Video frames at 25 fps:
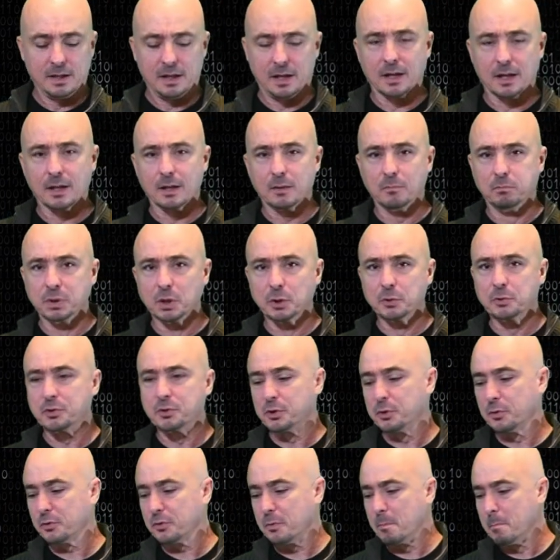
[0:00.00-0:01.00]
uh,
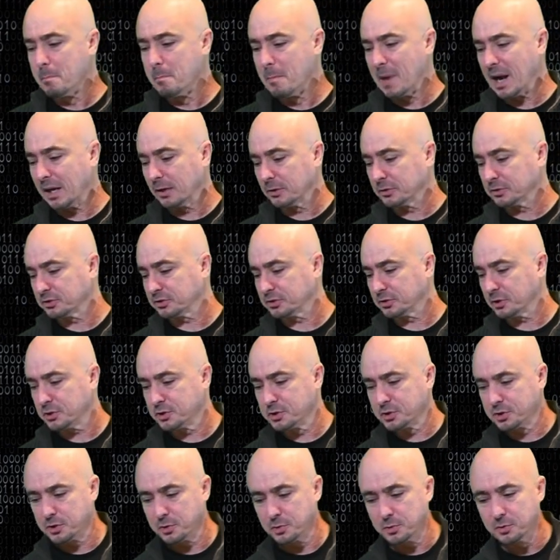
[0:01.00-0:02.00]
Bluetooth mouse
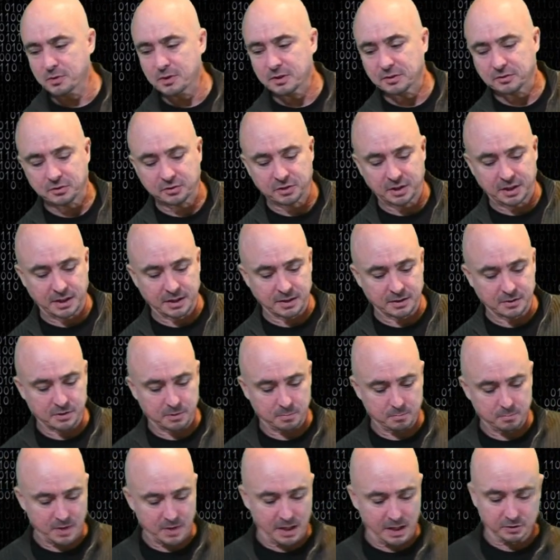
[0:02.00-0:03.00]
to this
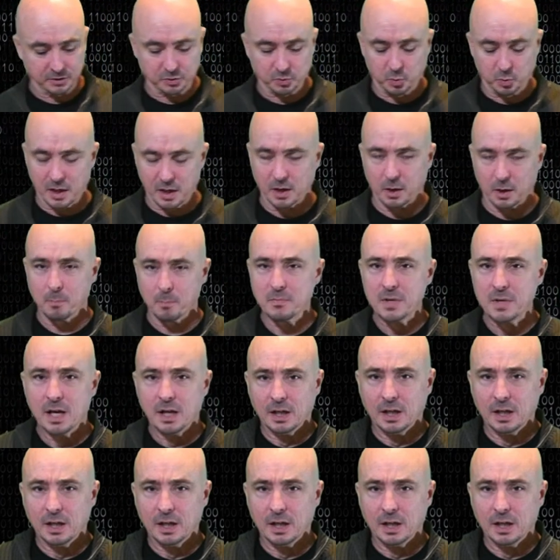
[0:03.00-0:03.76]
kit as well.